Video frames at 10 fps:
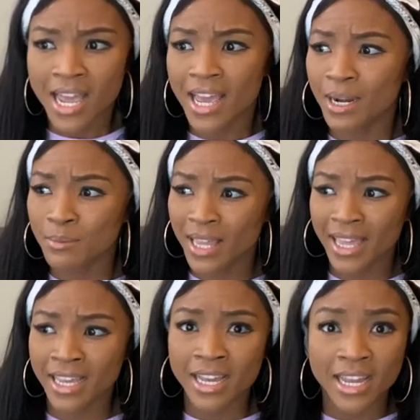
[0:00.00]
And I'm
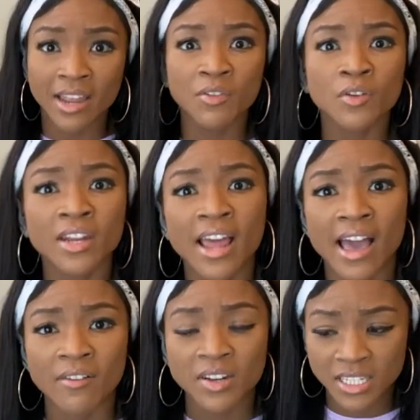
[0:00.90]
like, if you didn't
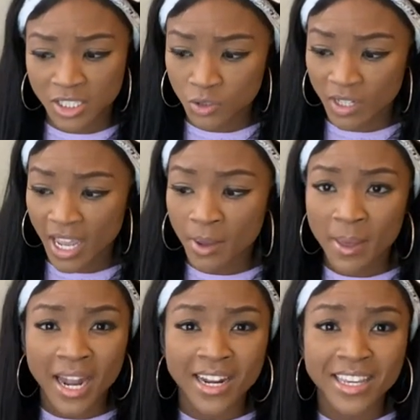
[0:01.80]
have any, did you take them
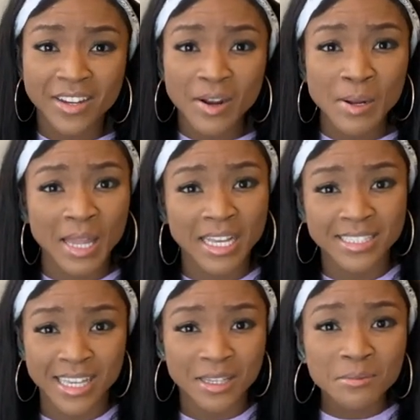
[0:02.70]
out of here and like
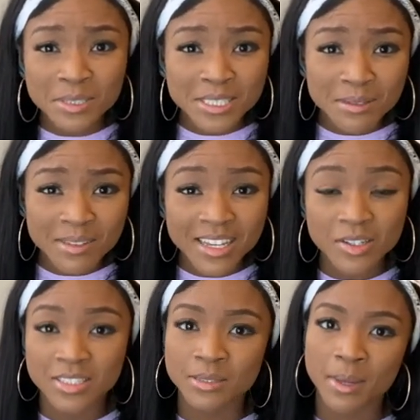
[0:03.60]
sell them or something? Or
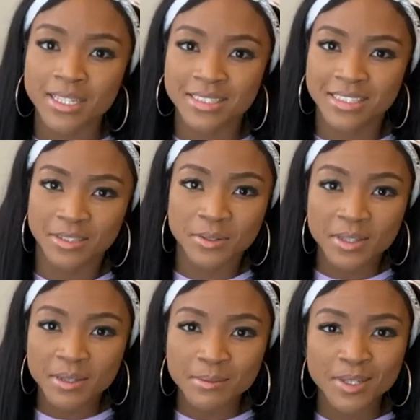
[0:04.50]
did somebody steal
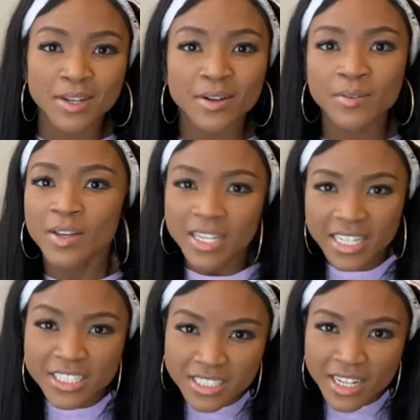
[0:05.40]
them? You know, you
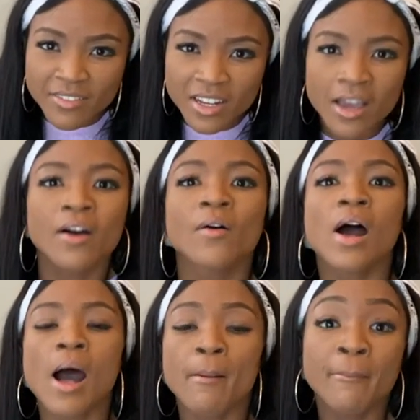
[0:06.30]
just never know.
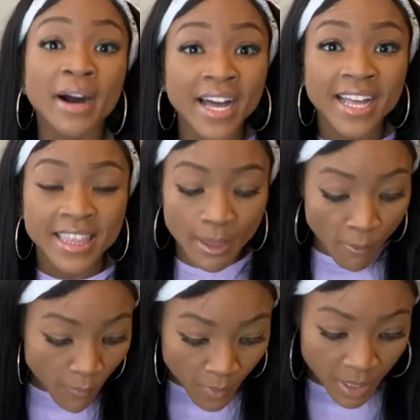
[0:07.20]
But they
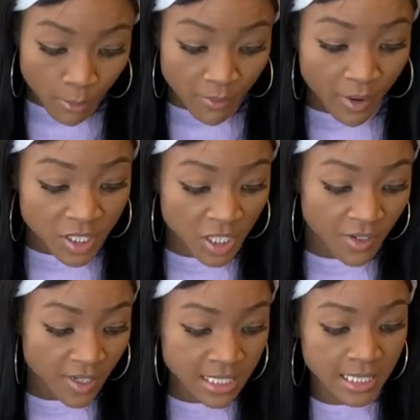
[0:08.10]
were very
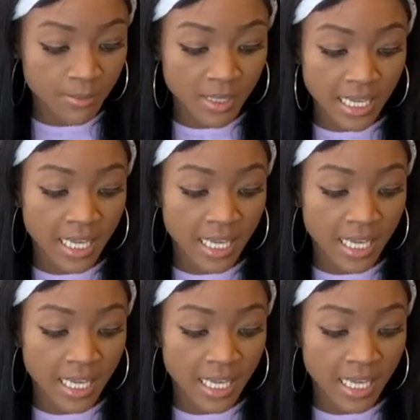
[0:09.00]
generous to me.